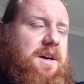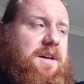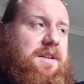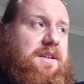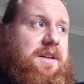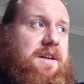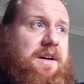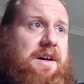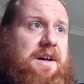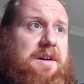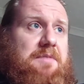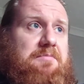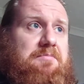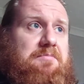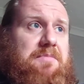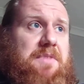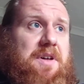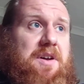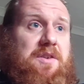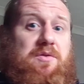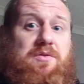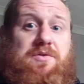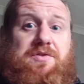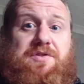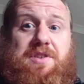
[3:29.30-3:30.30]

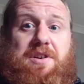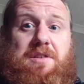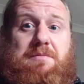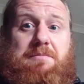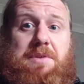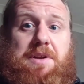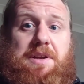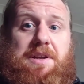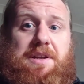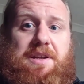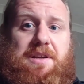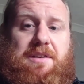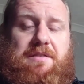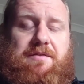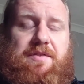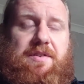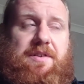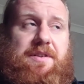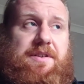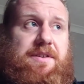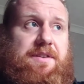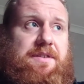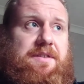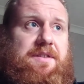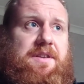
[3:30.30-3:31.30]
They also believe
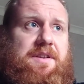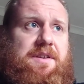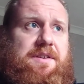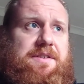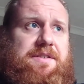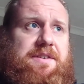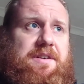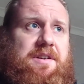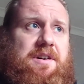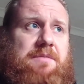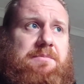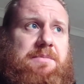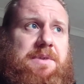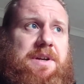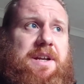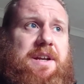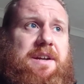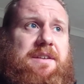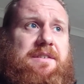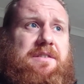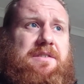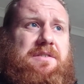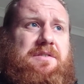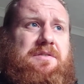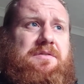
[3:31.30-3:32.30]
that
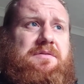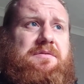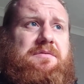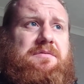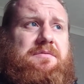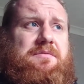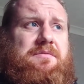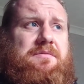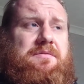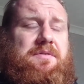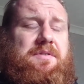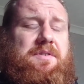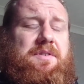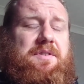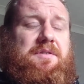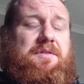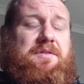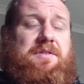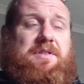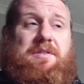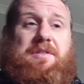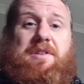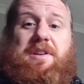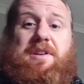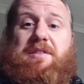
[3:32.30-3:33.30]
Armageddon,
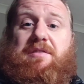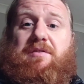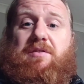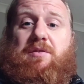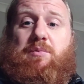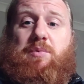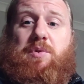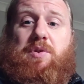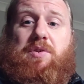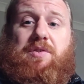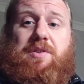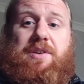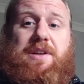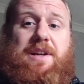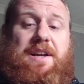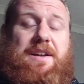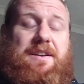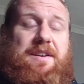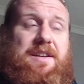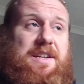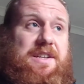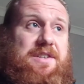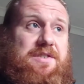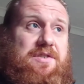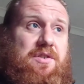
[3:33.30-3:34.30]
so the end of the world again,
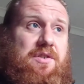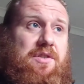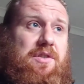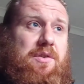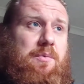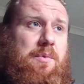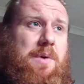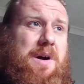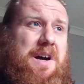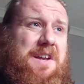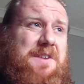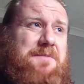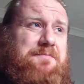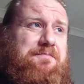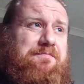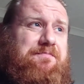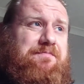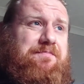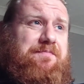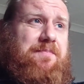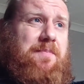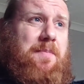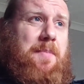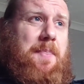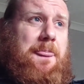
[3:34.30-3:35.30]
is on the way,
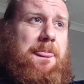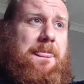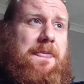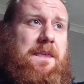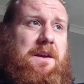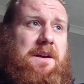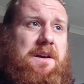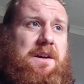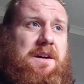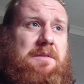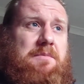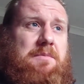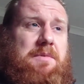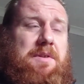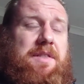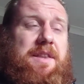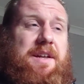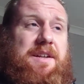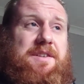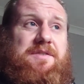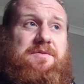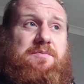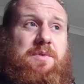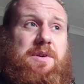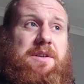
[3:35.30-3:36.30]
and
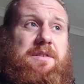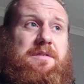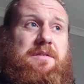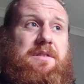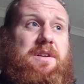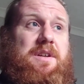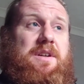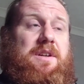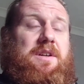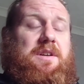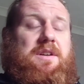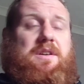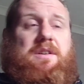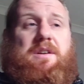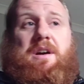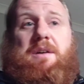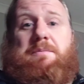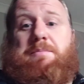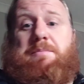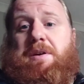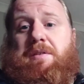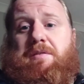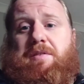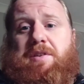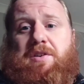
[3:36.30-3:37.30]
that's when
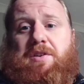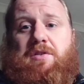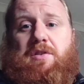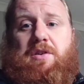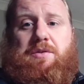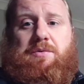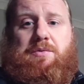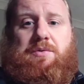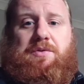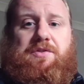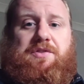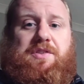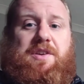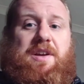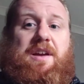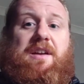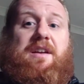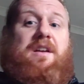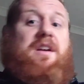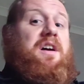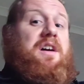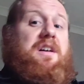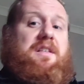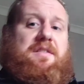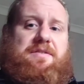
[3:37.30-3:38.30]
apparently God will say
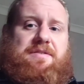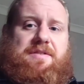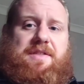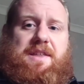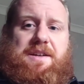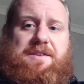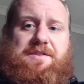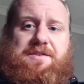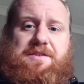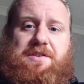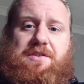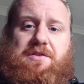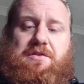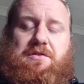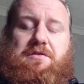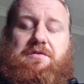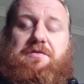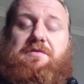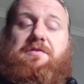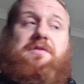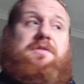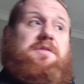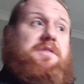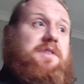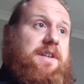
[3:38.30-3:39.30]
that's
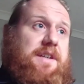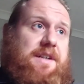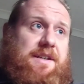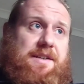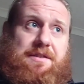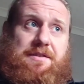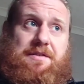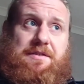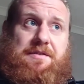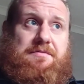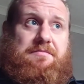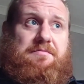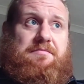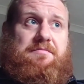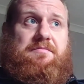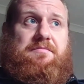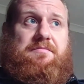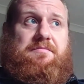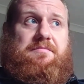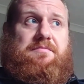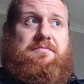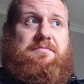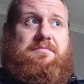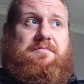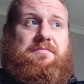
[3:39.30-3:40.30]
enough and
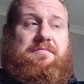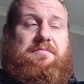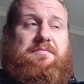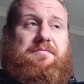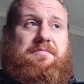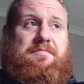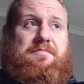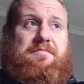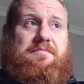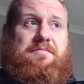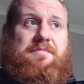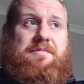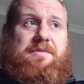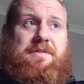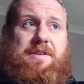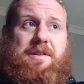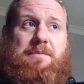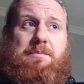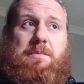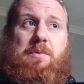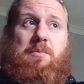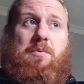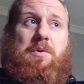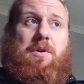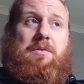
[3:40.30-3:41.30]
there'll
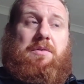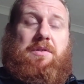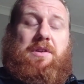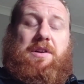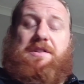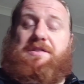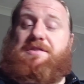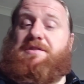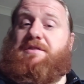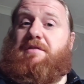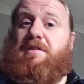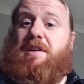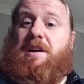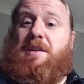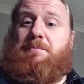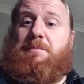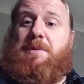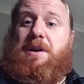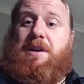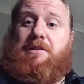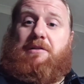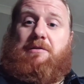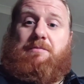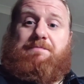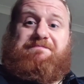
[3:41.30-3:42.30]
be one last great
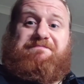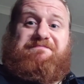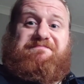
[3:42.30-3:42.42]
battle.